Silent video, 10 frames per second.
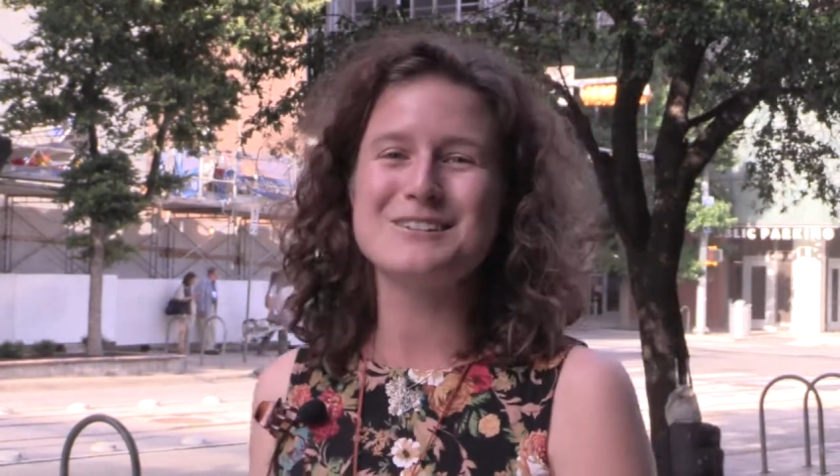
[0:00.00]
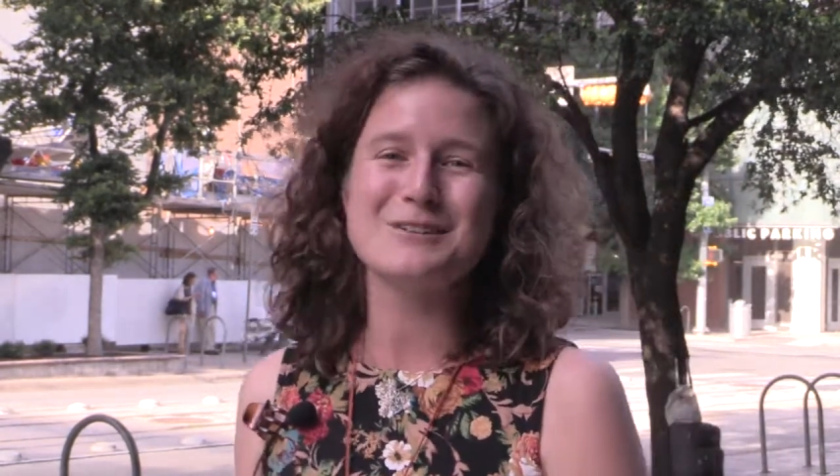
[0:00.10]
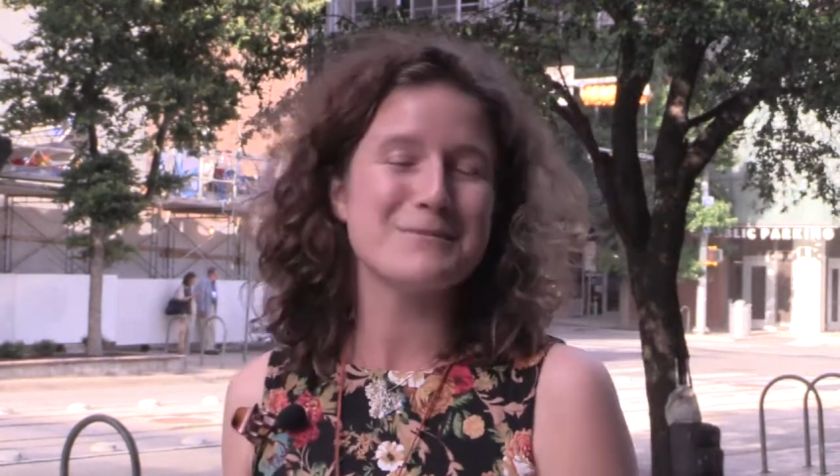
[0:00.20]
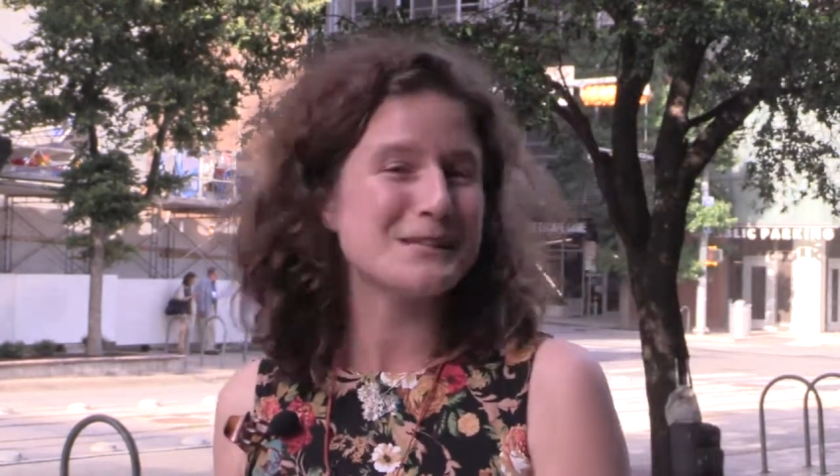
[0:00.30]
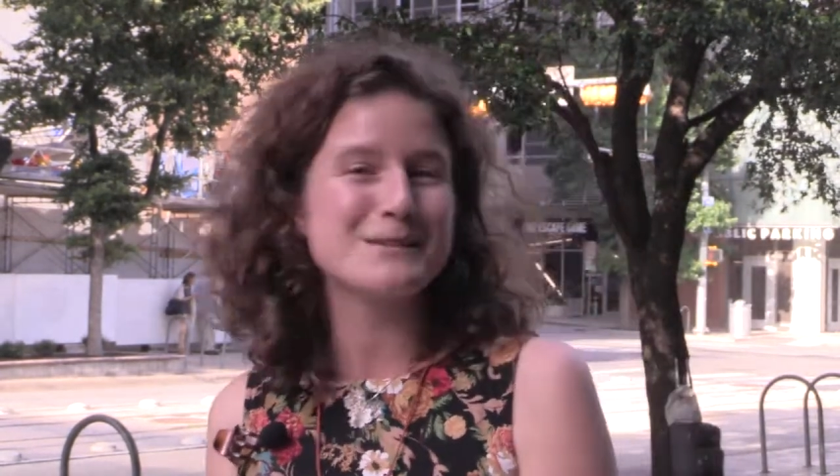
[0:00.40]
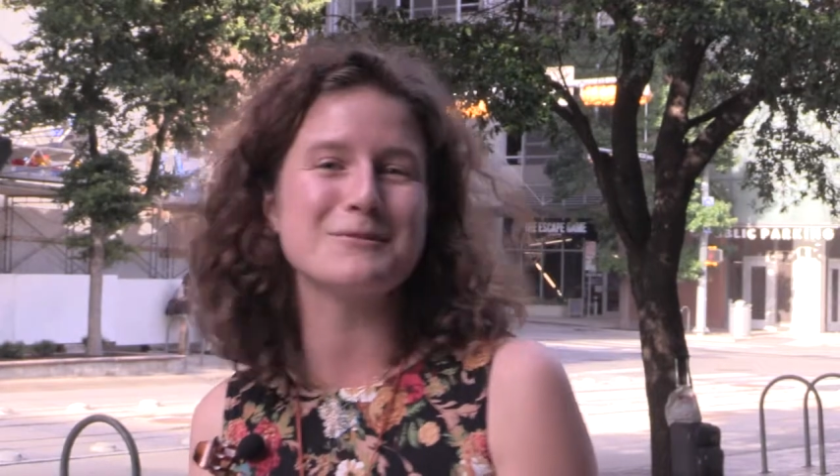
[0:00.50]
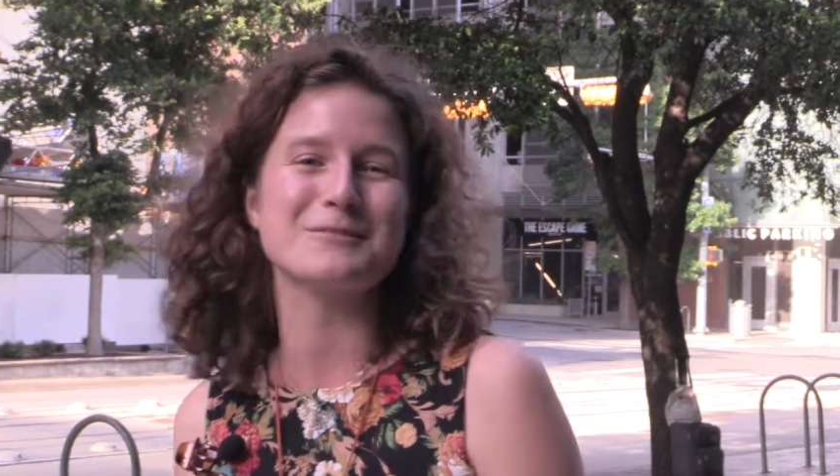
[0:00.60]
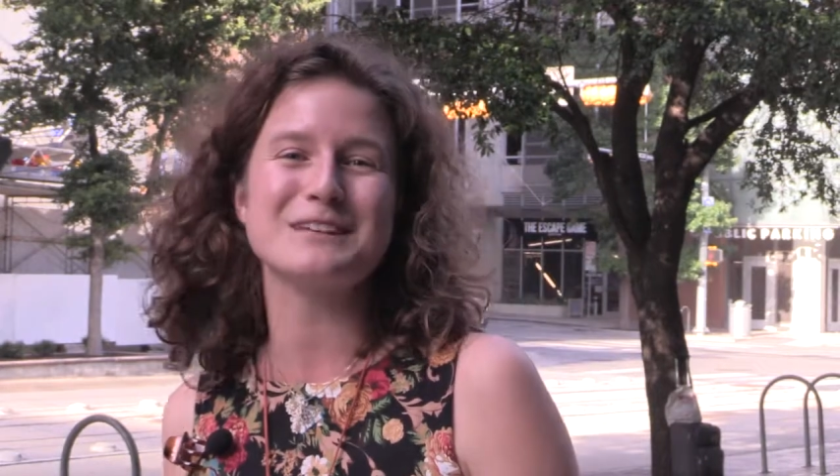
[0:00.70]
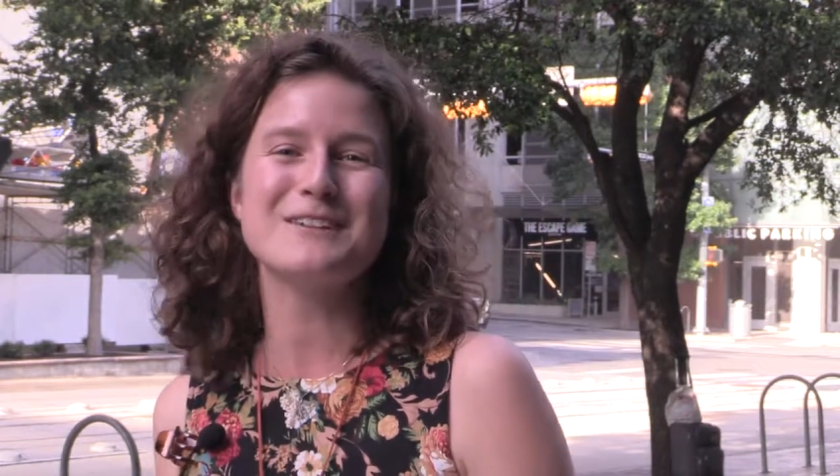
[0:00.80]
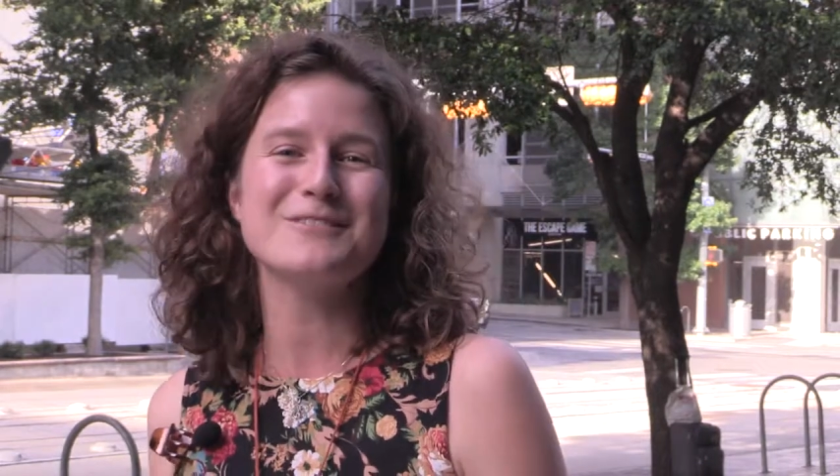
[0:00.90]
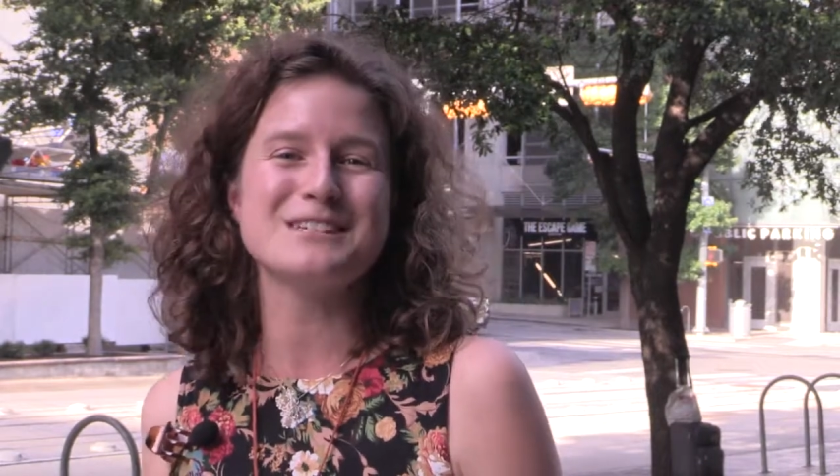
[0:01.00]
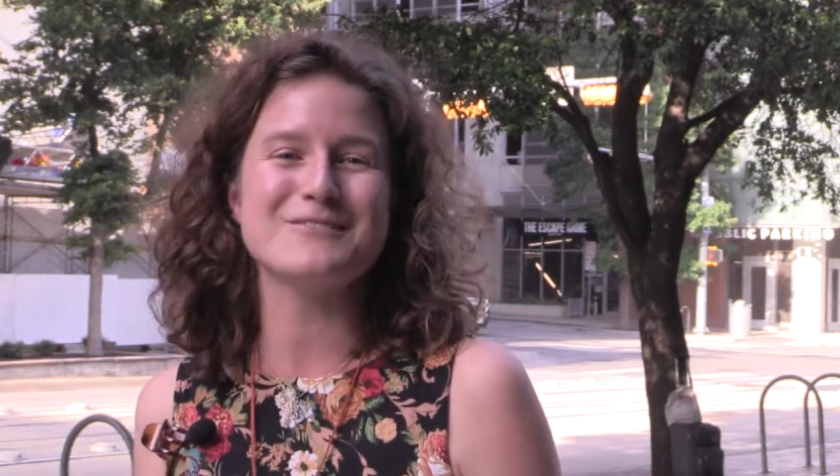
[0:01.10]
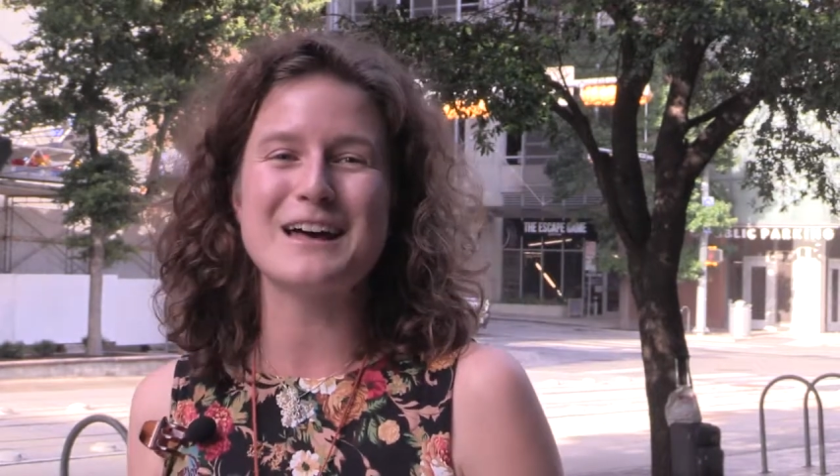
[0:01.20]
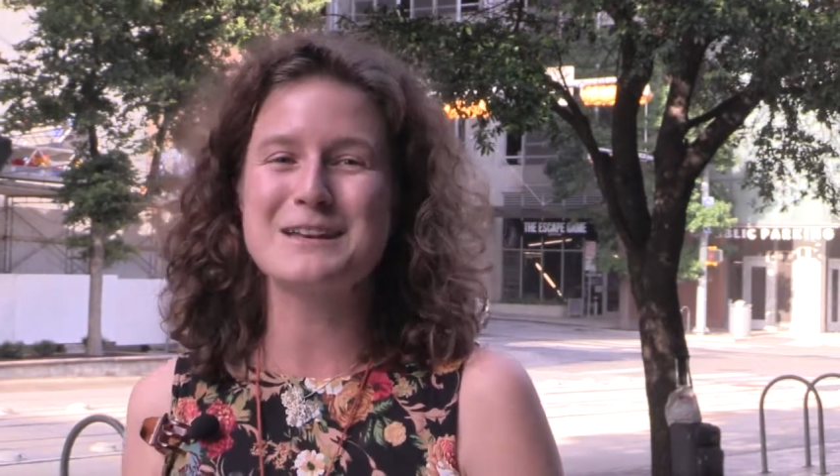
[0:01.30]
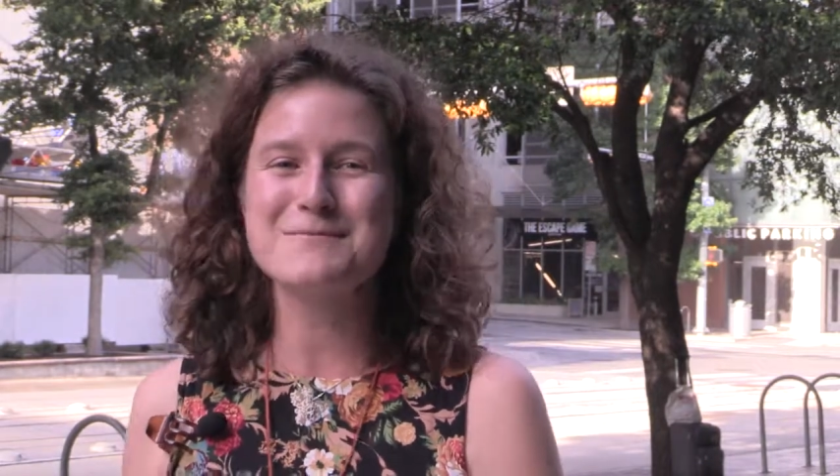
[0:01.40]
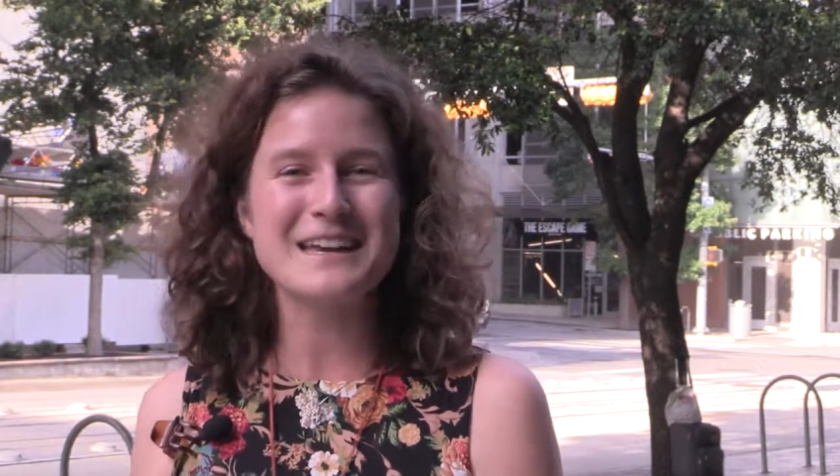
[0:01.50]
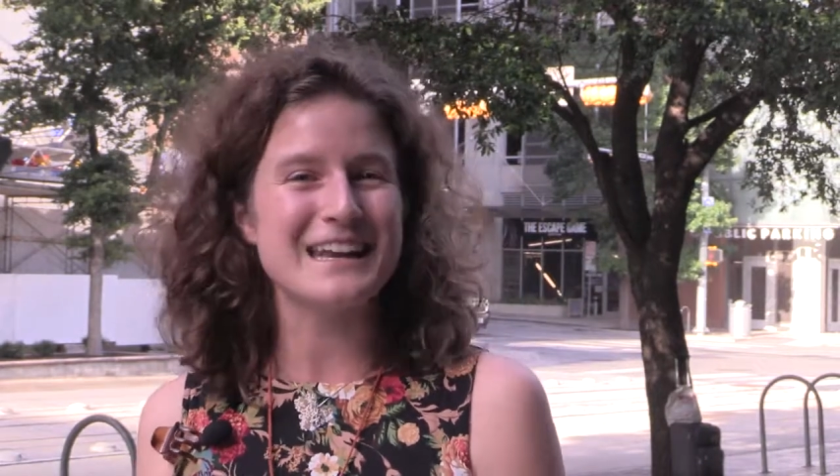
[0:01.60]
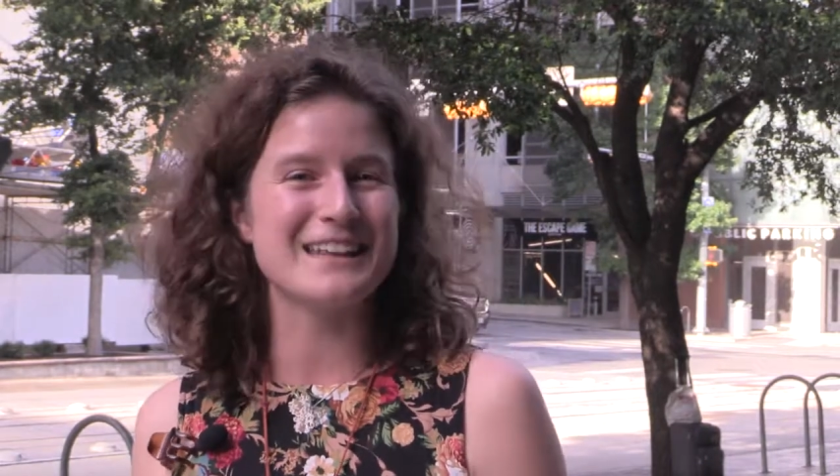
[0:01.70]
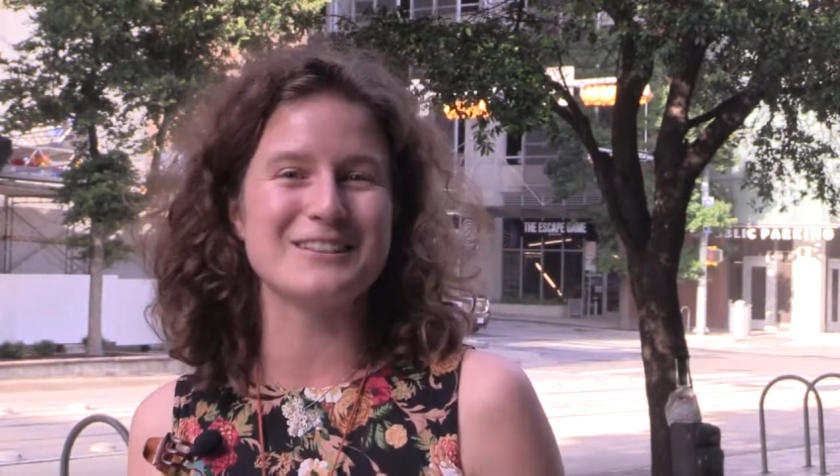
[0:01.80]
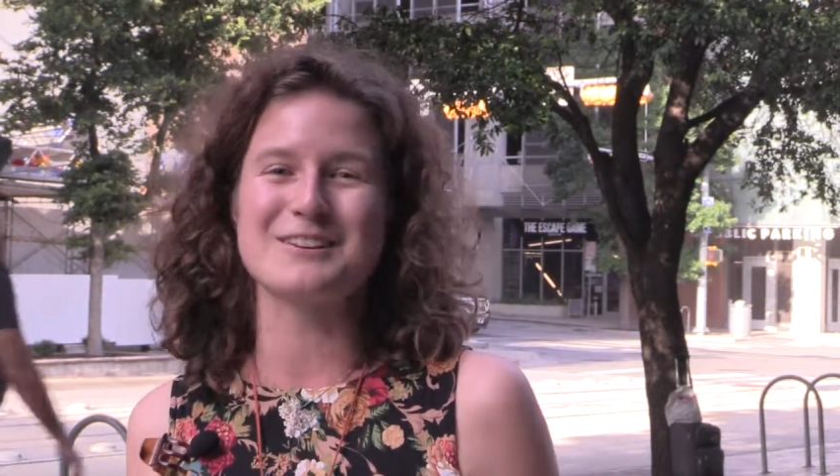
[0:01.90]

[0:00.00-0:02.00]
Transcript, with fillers: to Episcopal Relief and Development and